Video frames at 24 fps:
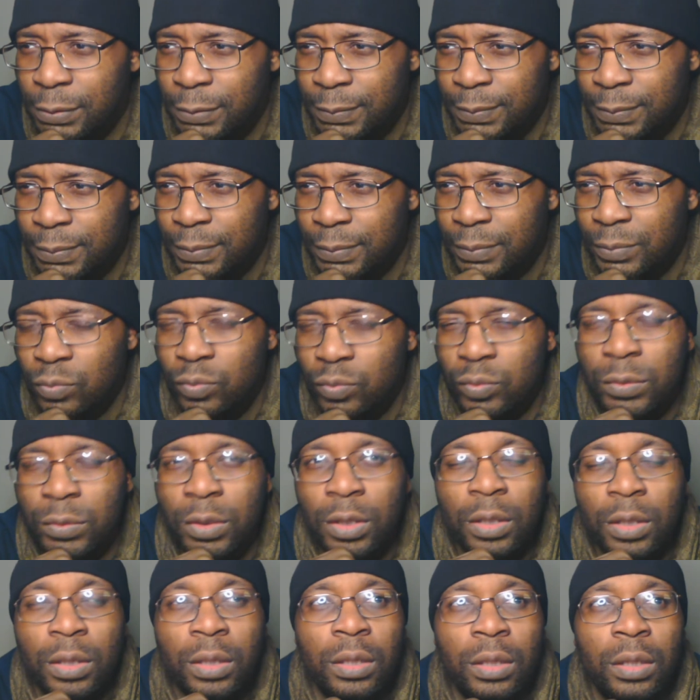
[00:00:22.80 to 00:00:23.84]

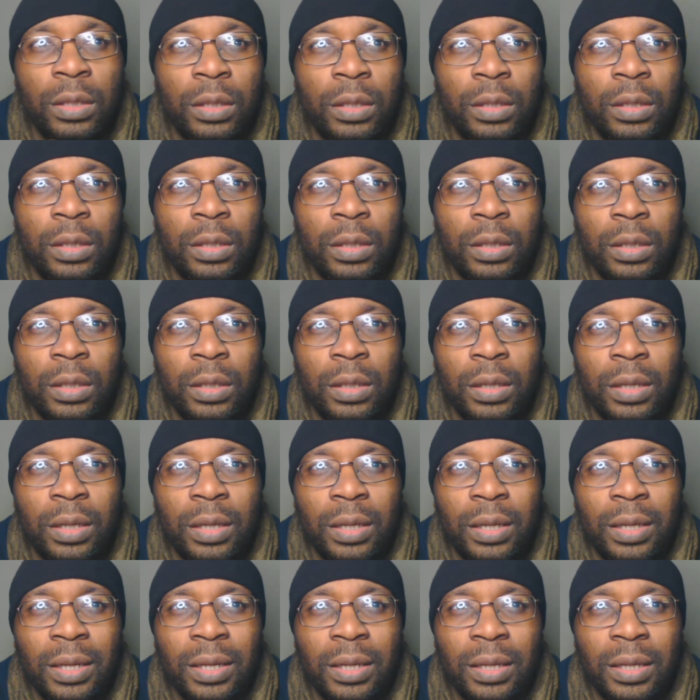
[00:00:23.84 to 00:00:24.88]

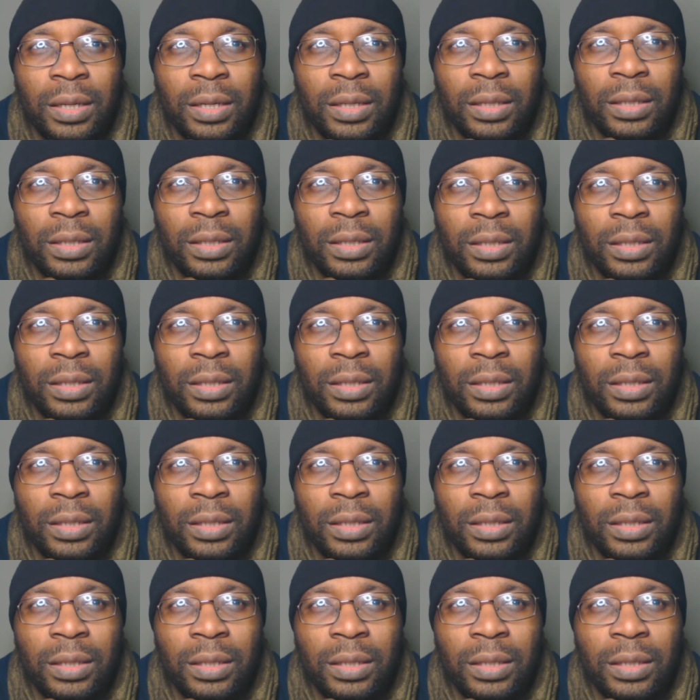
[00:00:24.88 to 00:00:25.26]
(silence)